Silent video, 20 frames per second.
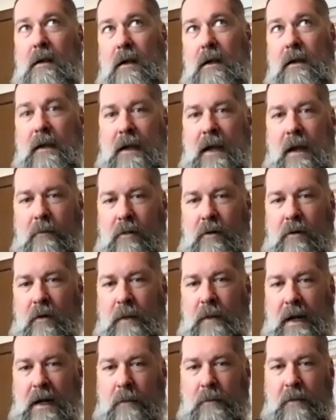and the chemical
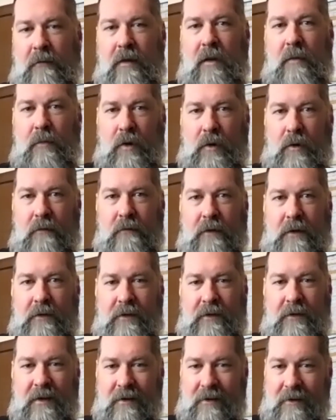makeup of the moon
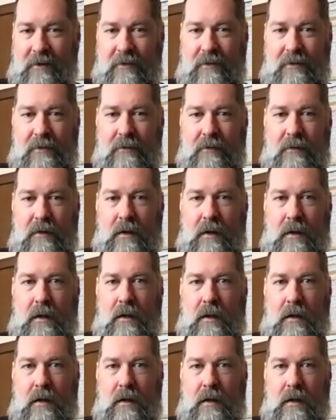versus the Earth,
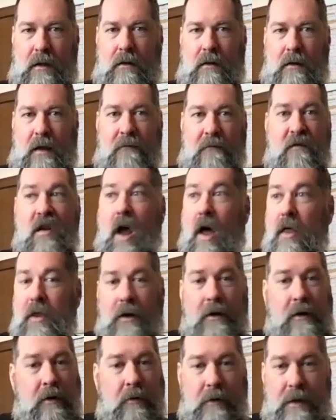they have
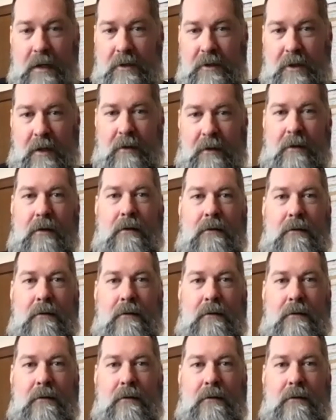nothing to do with each other.